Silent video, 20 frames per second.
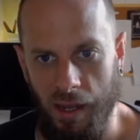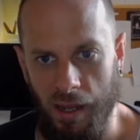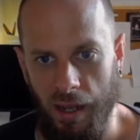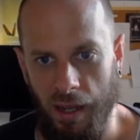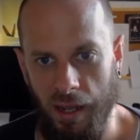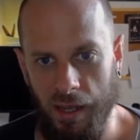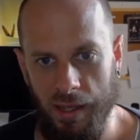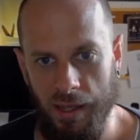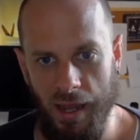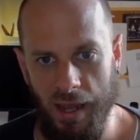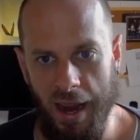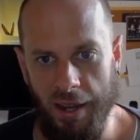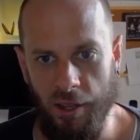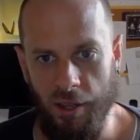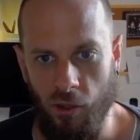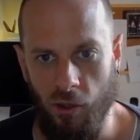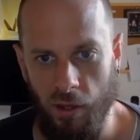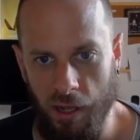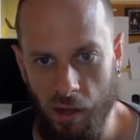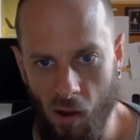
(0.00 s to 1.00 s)
it's
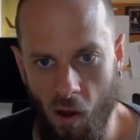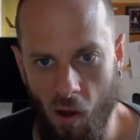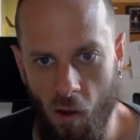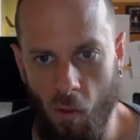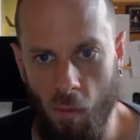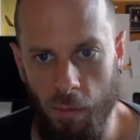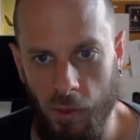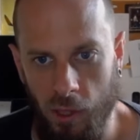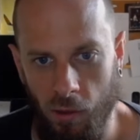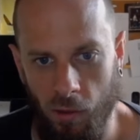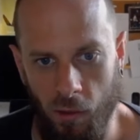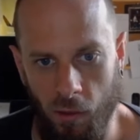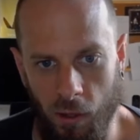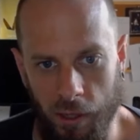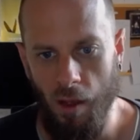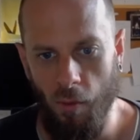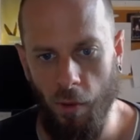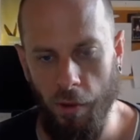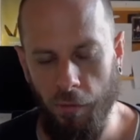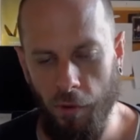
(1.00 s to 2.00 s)
actually open
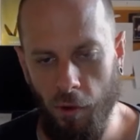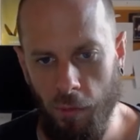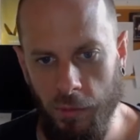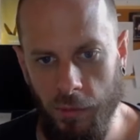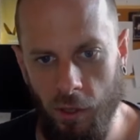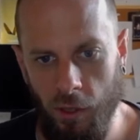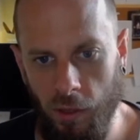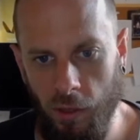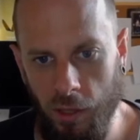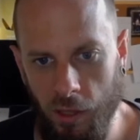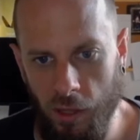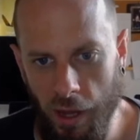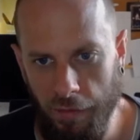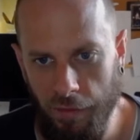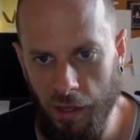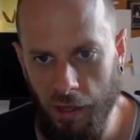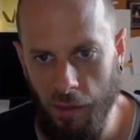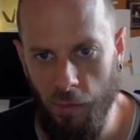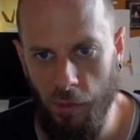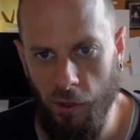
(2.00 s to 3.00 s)
source. With open source, you
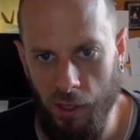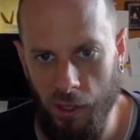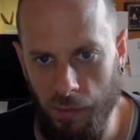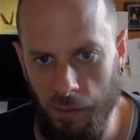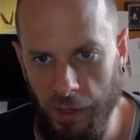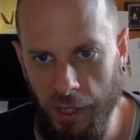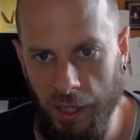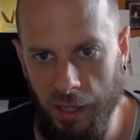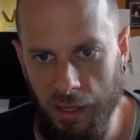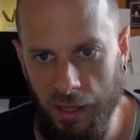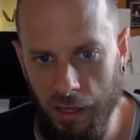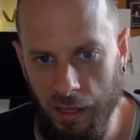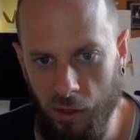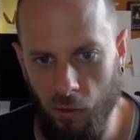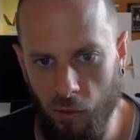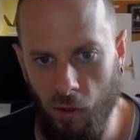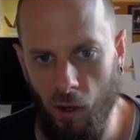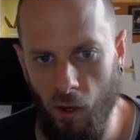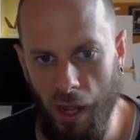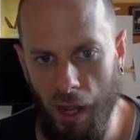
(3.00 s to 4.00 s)
have the possibility
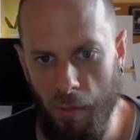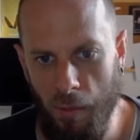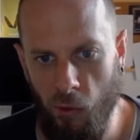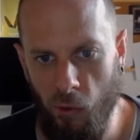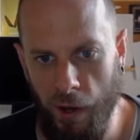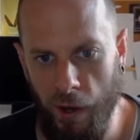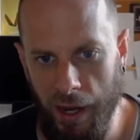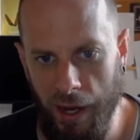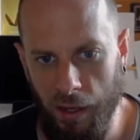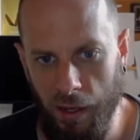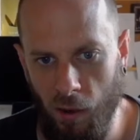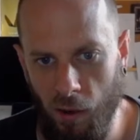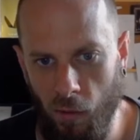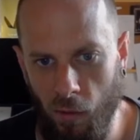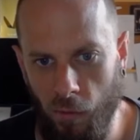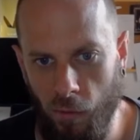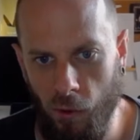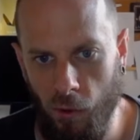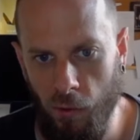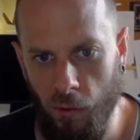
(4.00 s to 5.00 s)
to collaborate
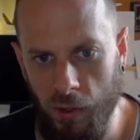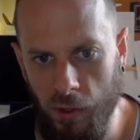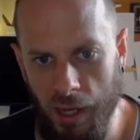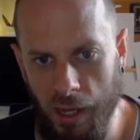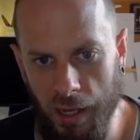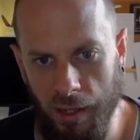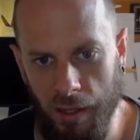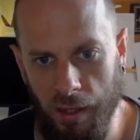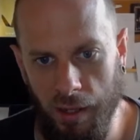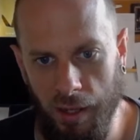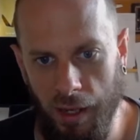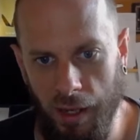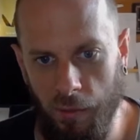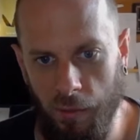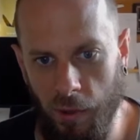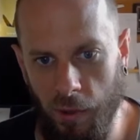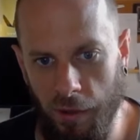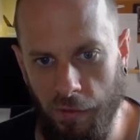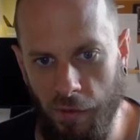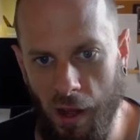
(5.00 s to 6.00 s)
through the
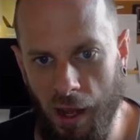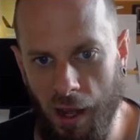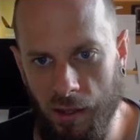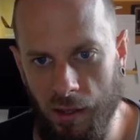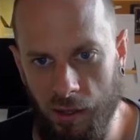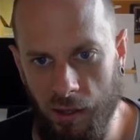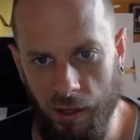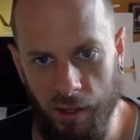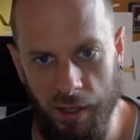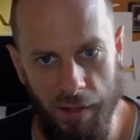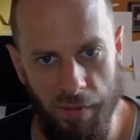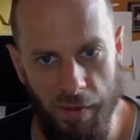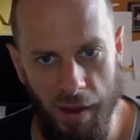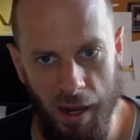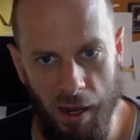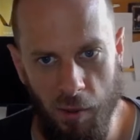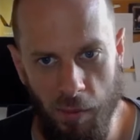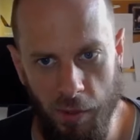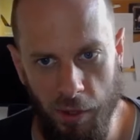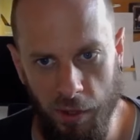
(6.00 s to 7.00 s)
internet with other
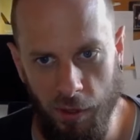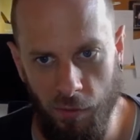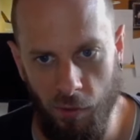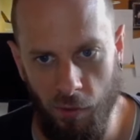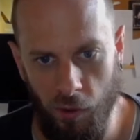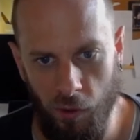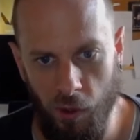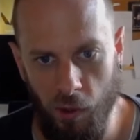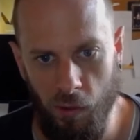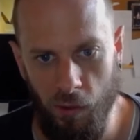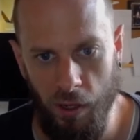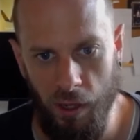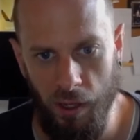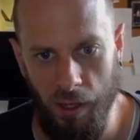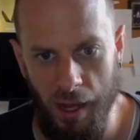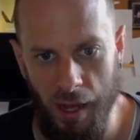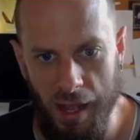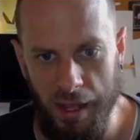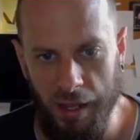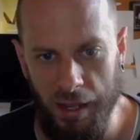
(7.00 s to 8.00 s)
developers for Godot.
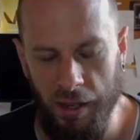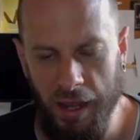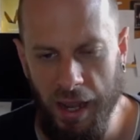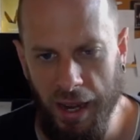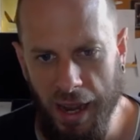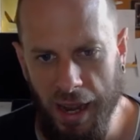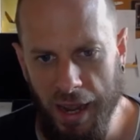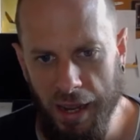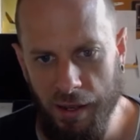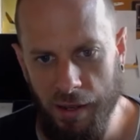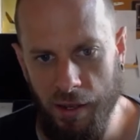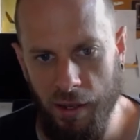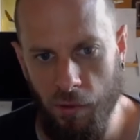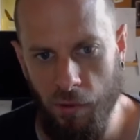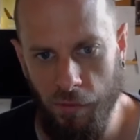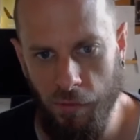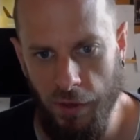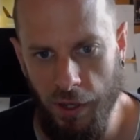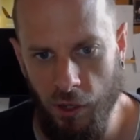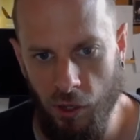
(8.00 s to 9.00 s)
You can add
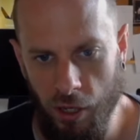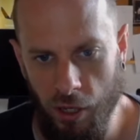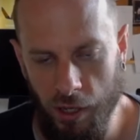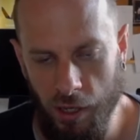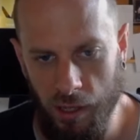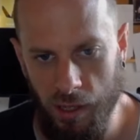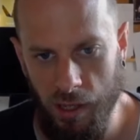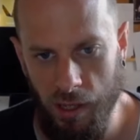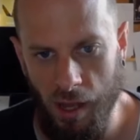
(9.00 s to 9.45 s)
new features,